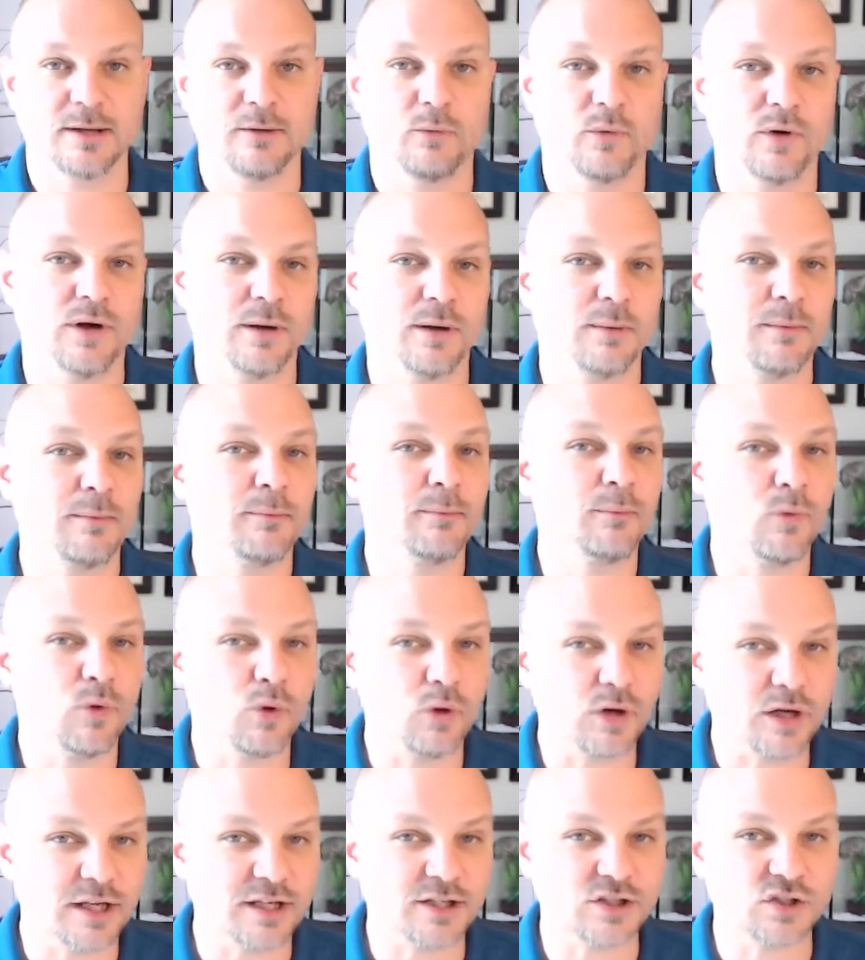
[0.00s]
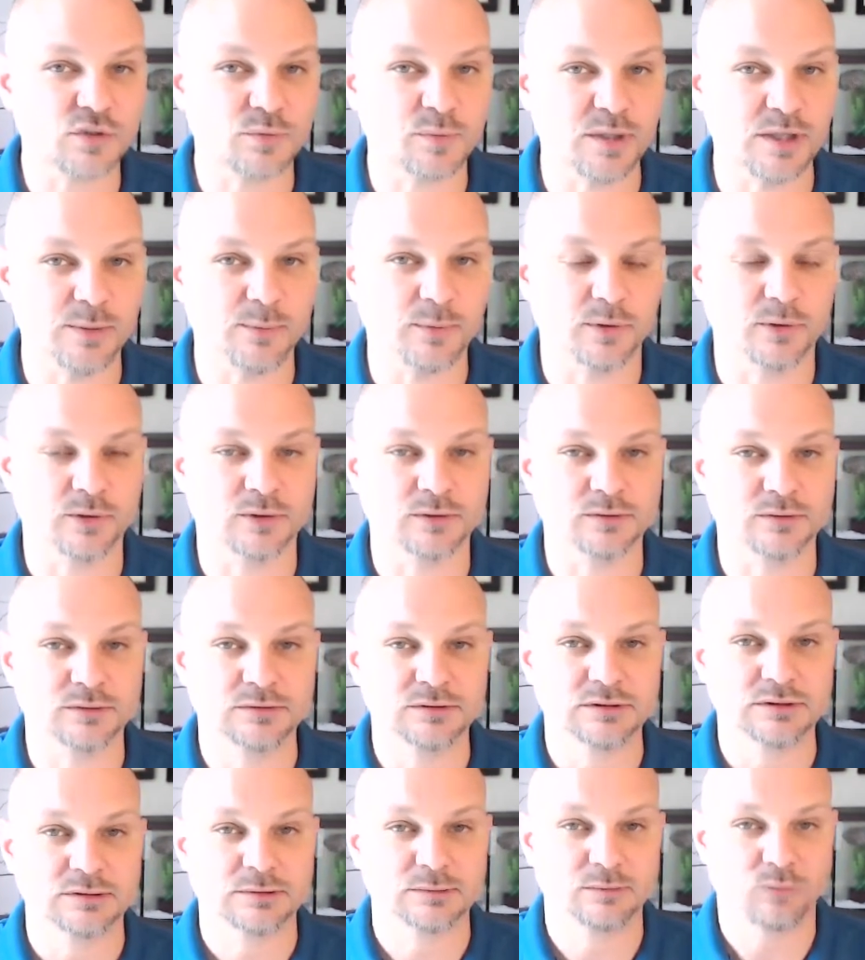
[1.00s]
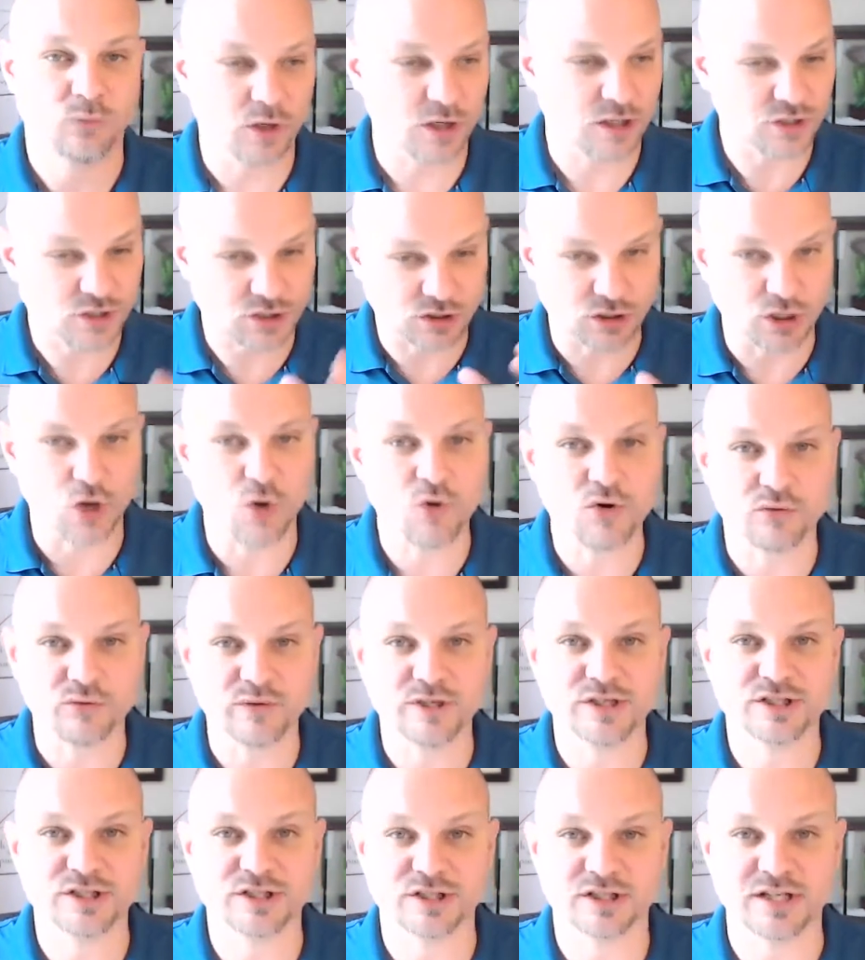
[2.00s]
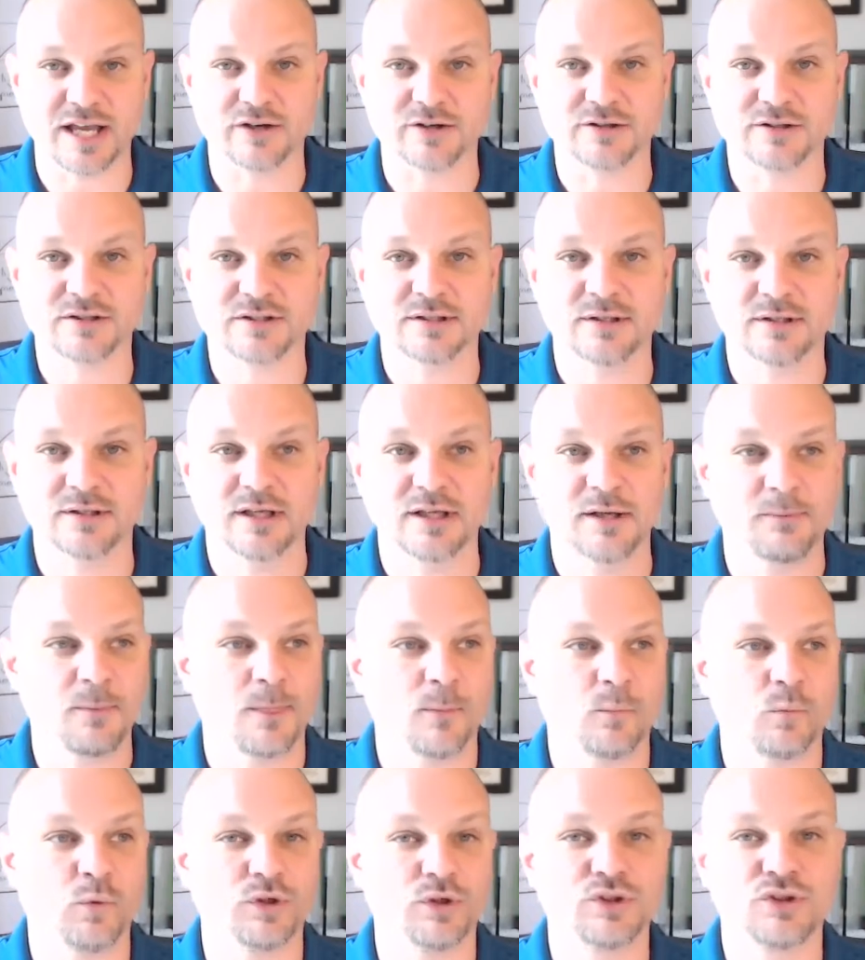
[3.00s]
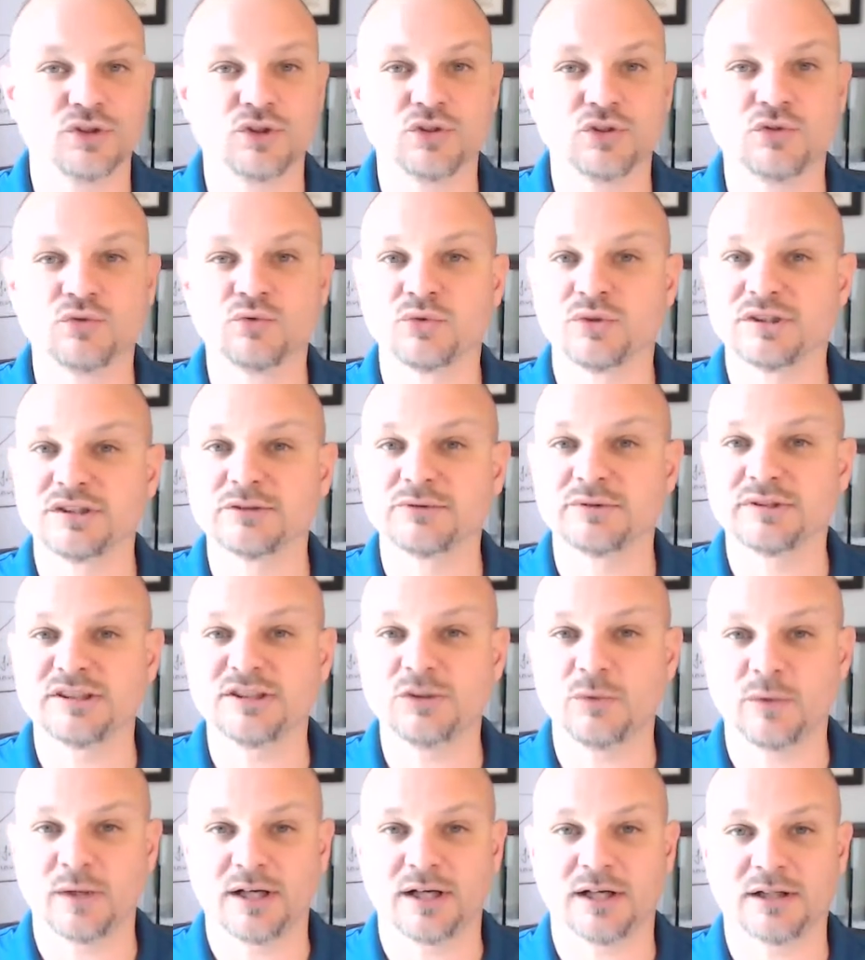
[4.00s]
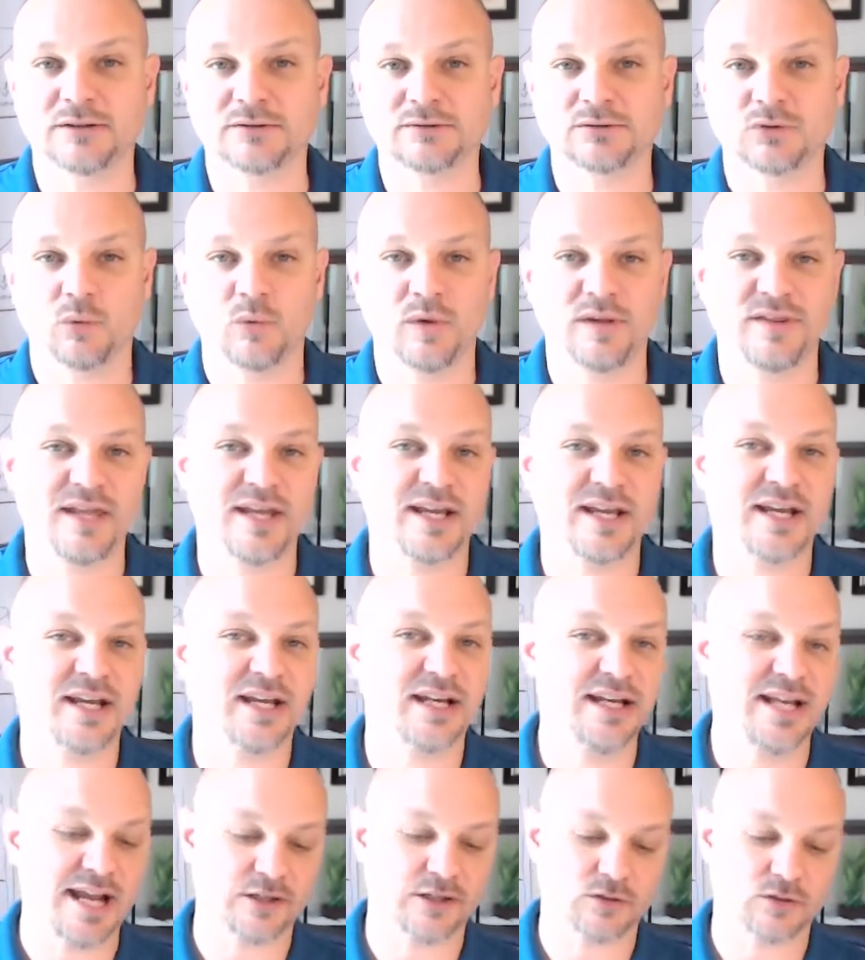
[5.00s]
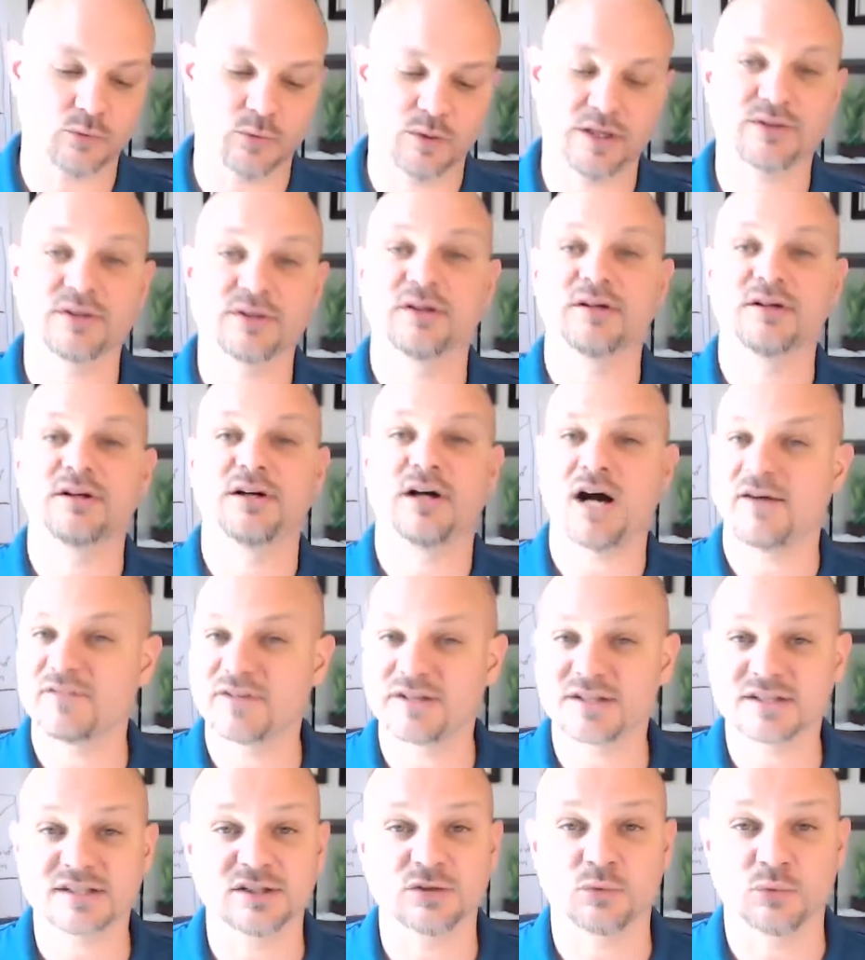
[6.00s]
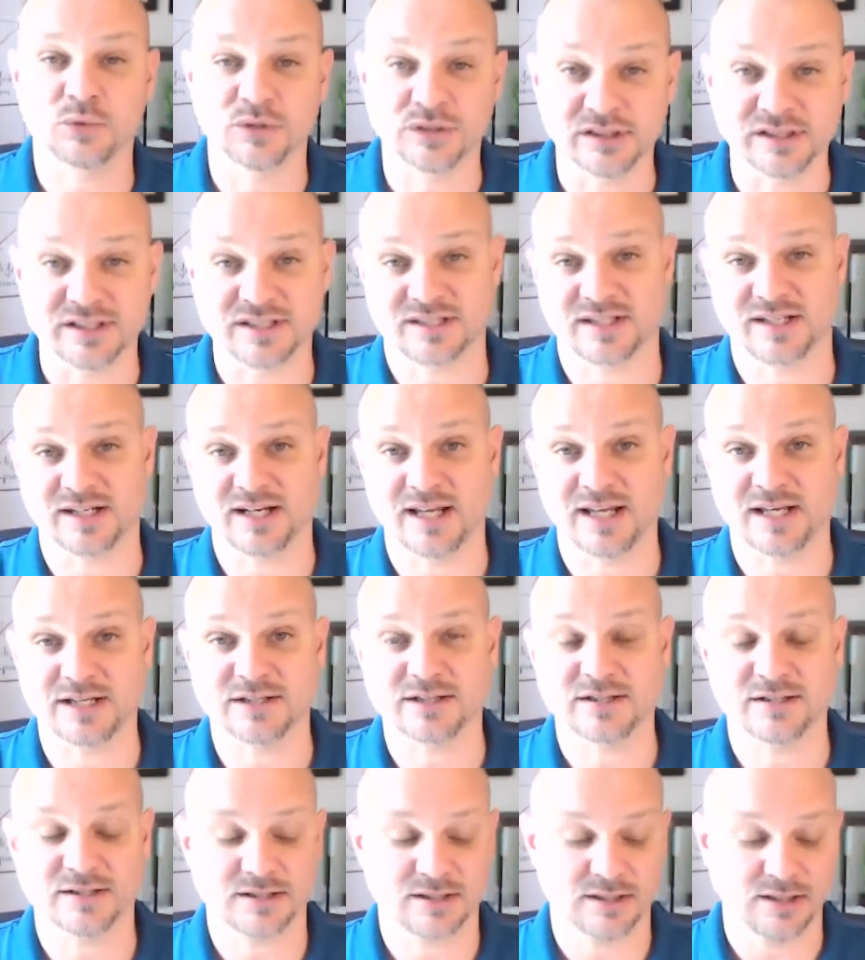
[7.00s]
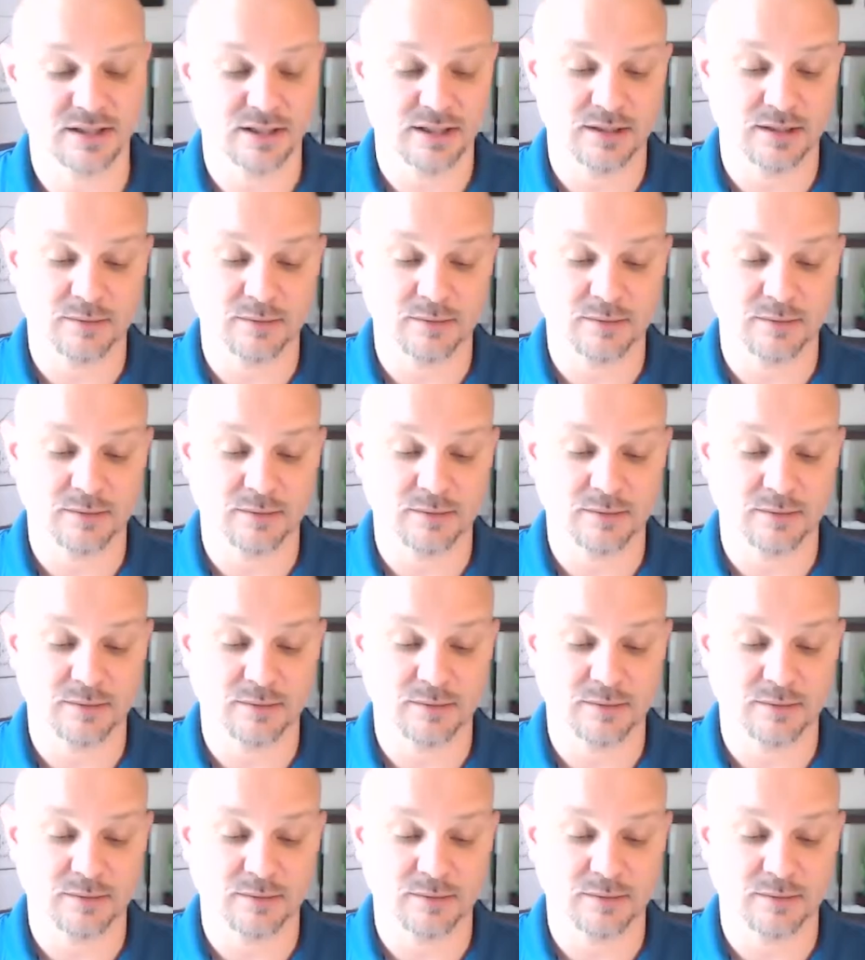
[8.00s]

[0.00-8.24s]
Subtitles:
Well, mortgage people, mortgage loan originators would do really, really well when they connect with, obviously, real estate agents,